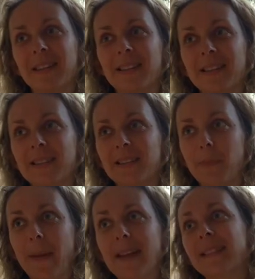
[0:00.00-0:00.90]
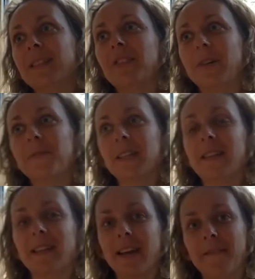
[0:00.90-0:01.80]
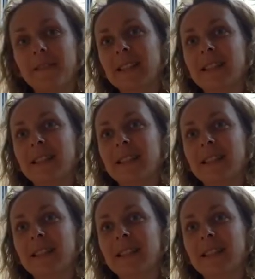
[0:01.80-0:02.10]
this amazing shelving in the cavity.